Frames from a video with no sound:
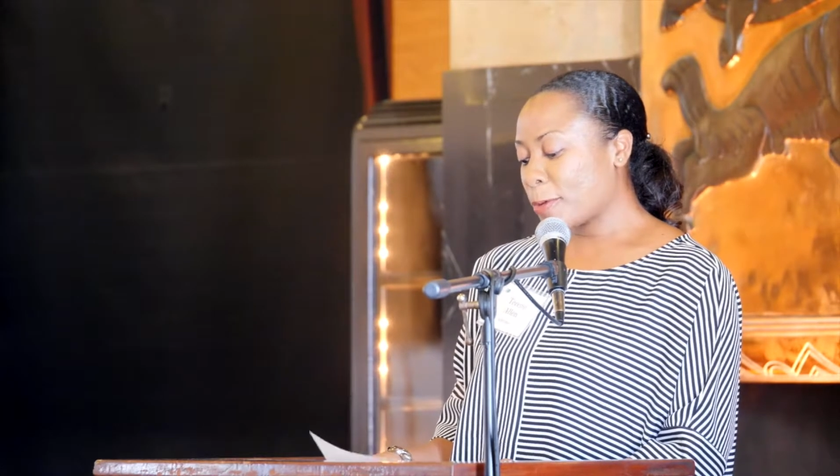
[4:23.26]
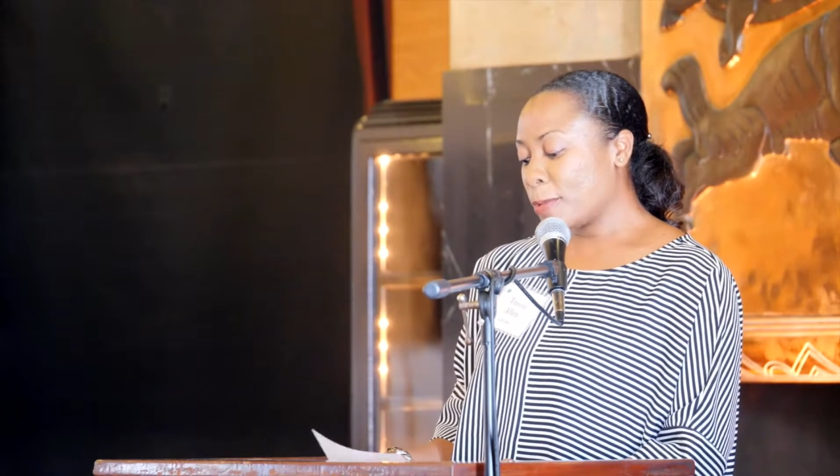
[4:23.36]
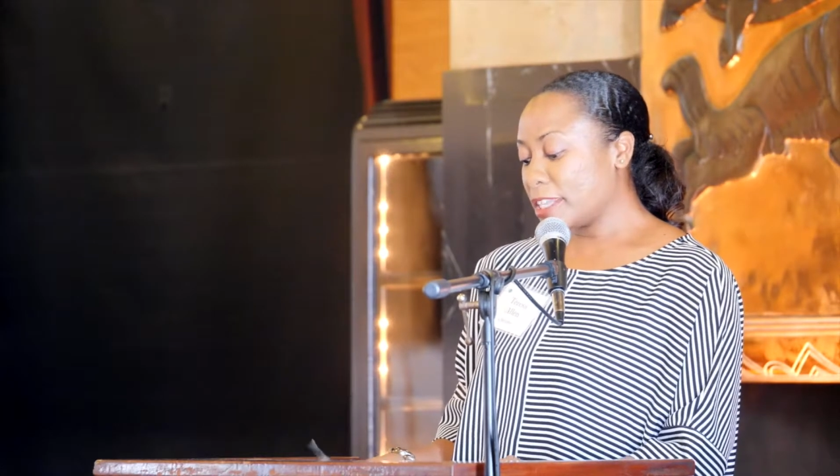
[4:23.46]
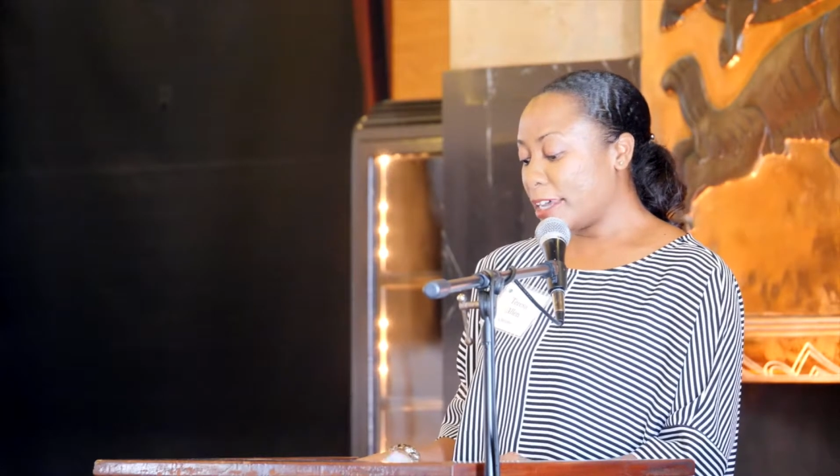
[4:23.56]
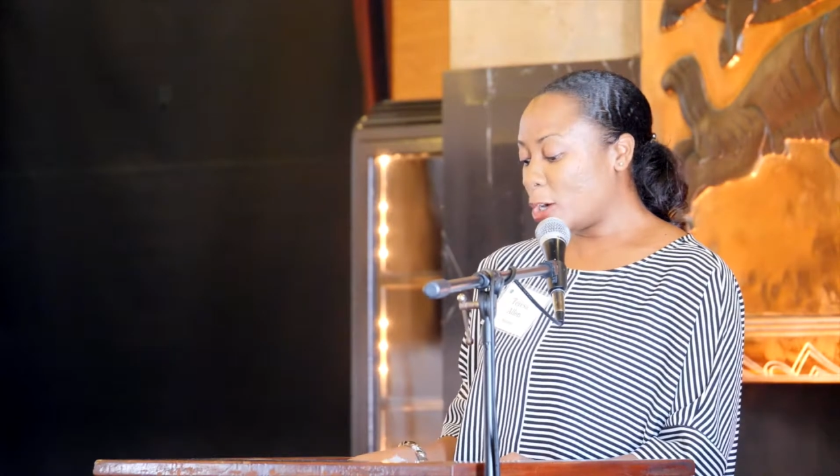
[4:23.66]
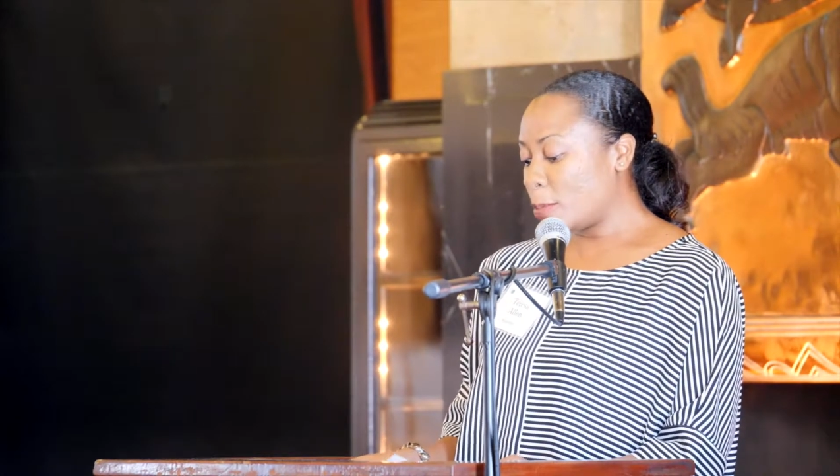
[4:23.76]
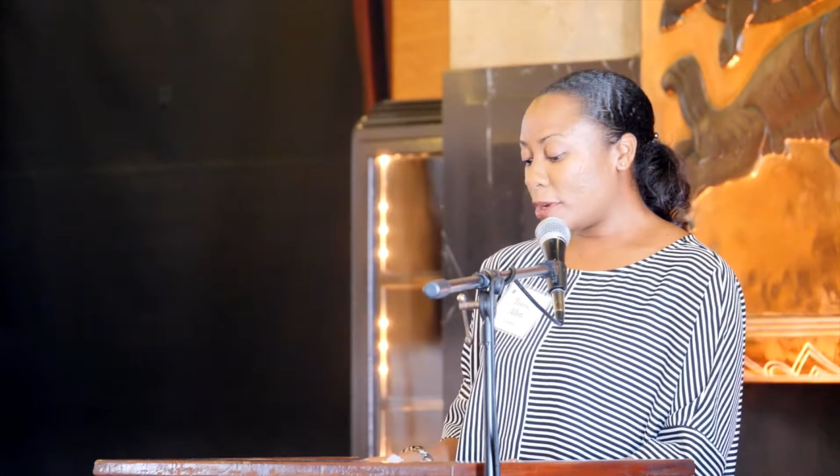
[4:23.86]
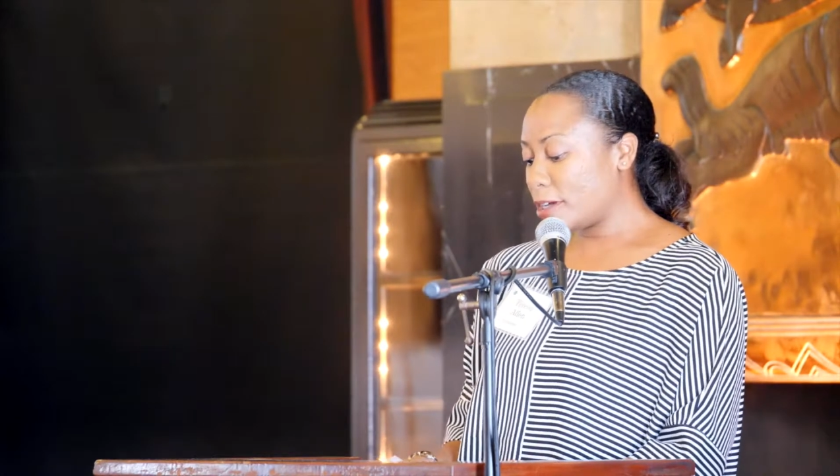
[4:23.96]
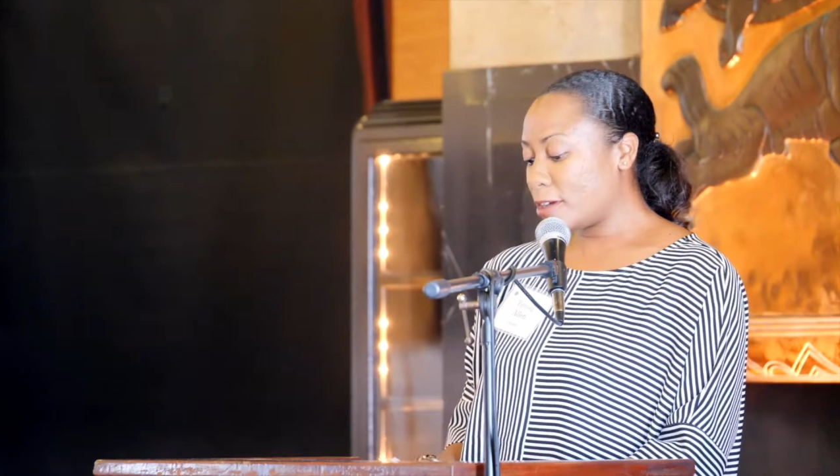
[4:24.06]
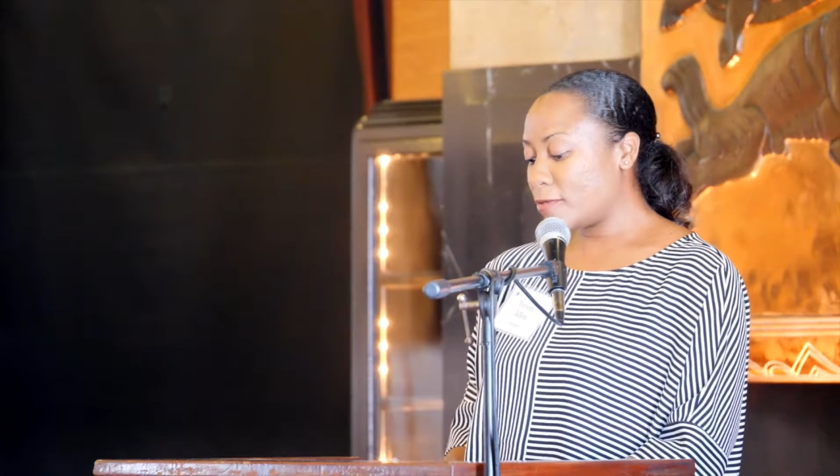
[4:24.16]
With the help
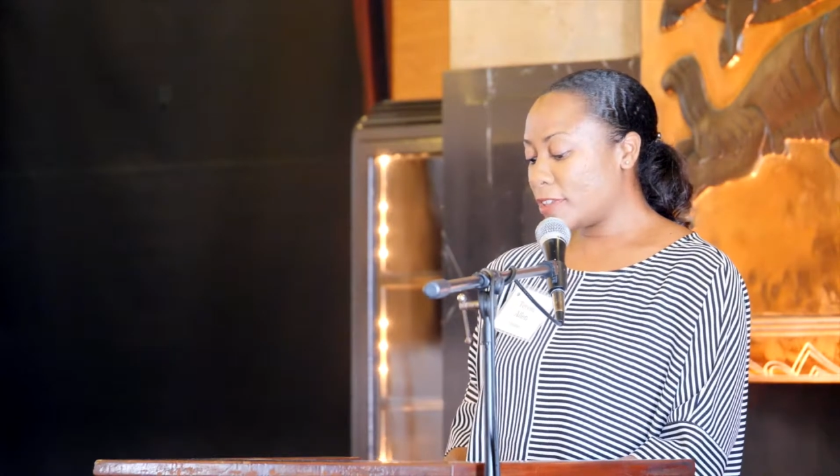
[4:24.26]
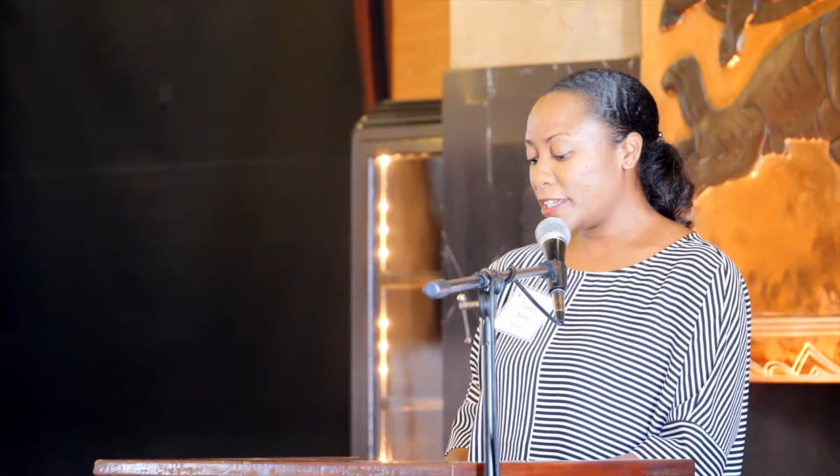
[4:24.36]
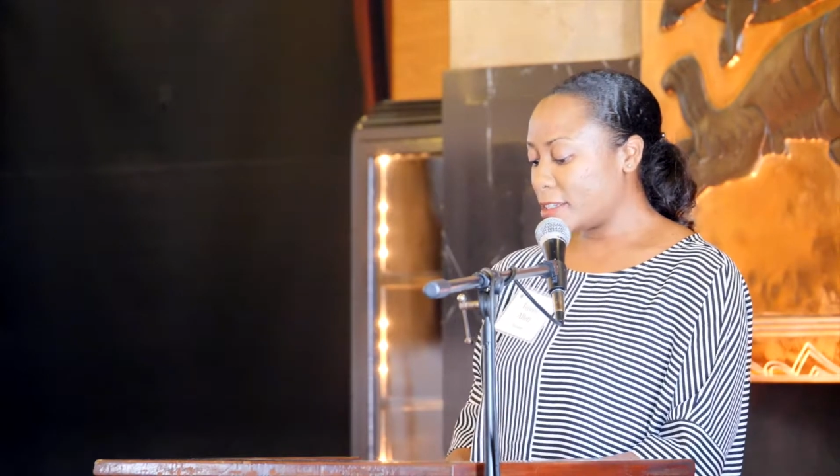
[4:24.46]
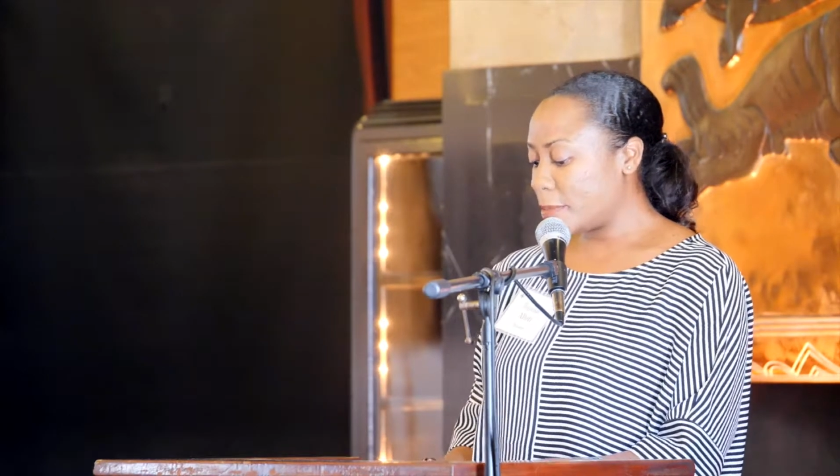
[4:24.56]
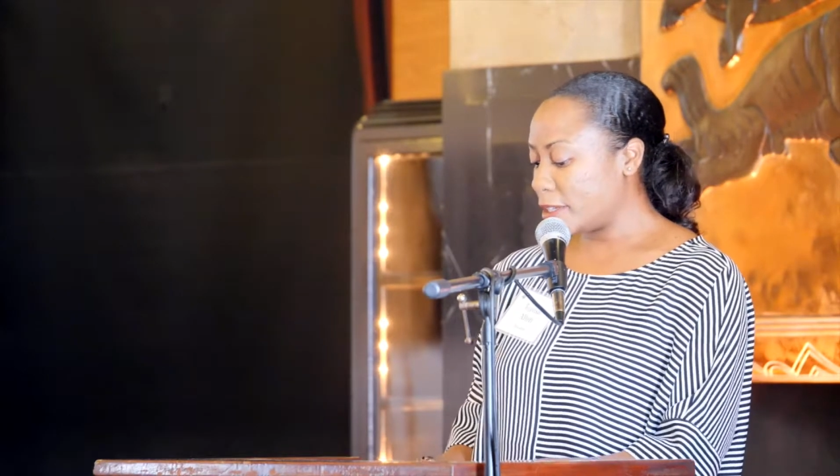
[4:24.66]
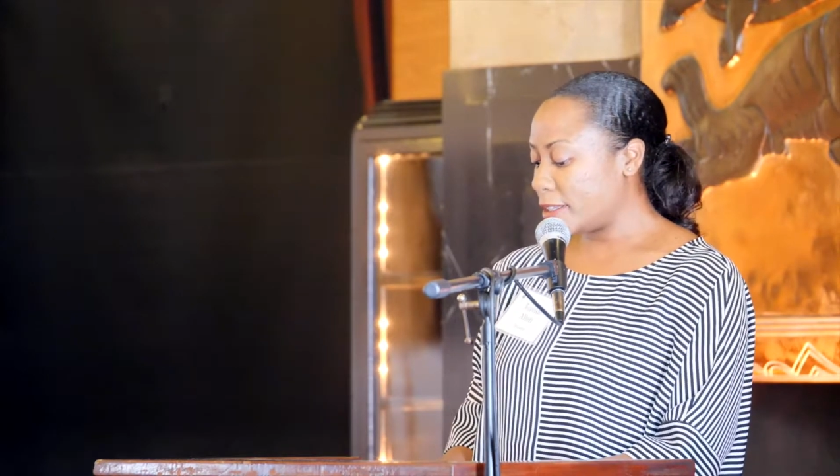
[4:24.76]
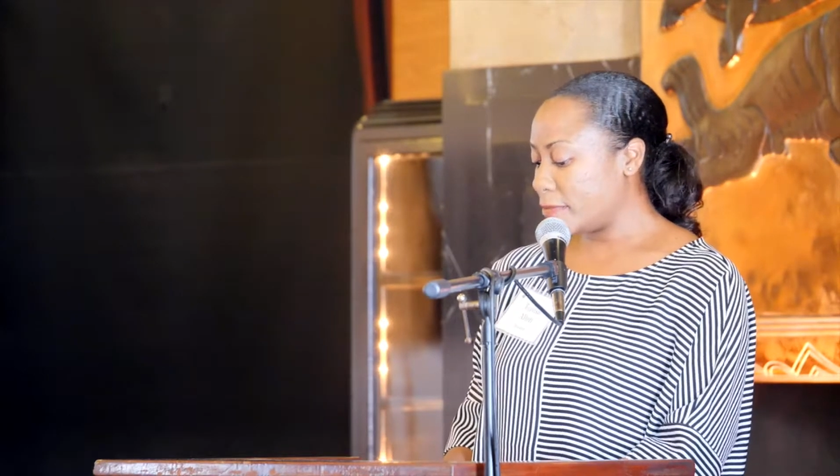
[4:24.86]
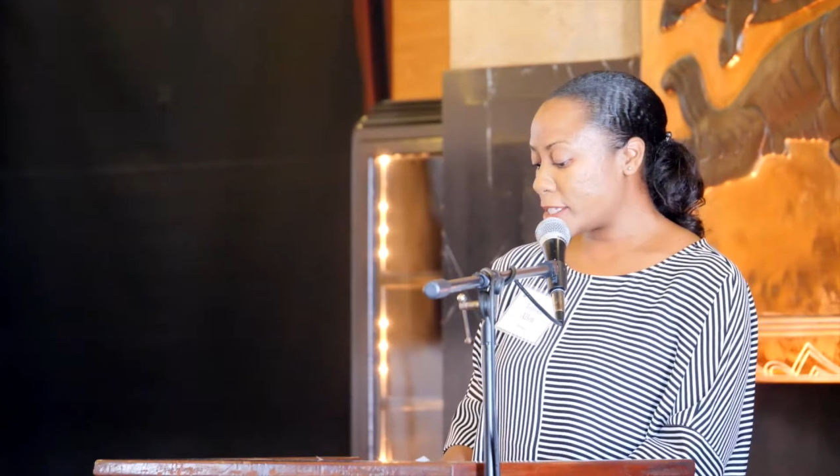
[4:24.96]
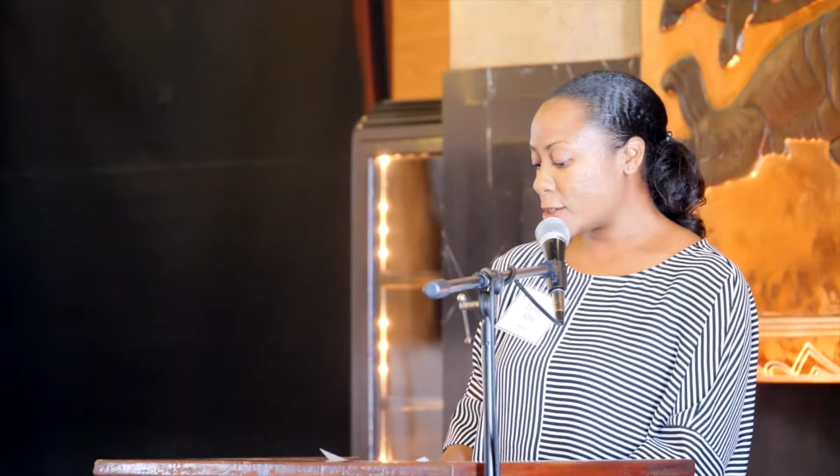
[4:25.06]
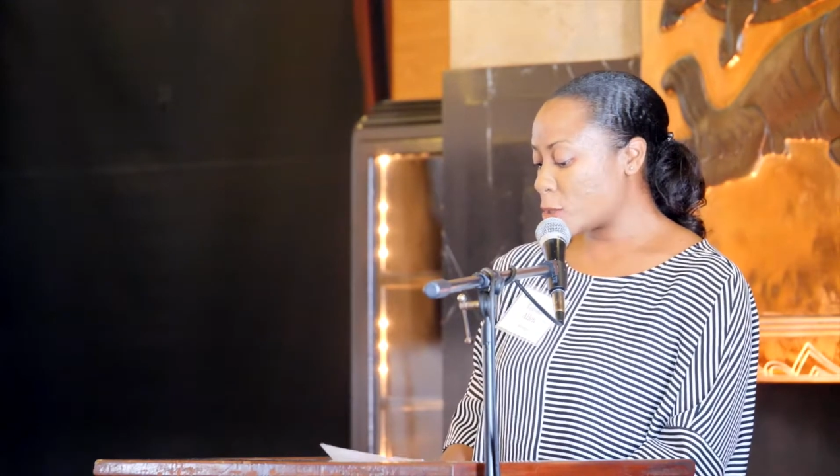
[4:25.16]
of the Independent
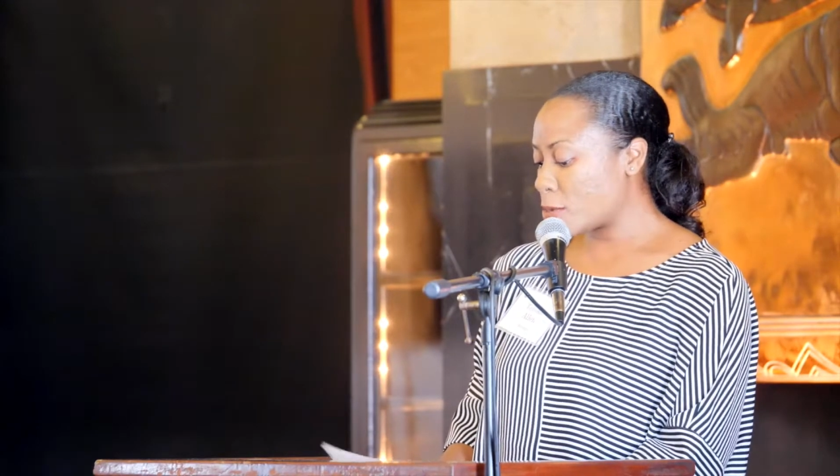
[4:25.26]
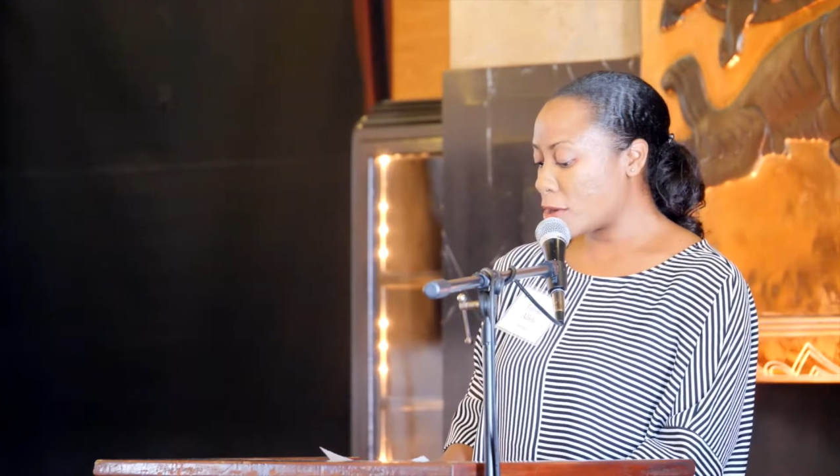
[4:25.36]
Living Skills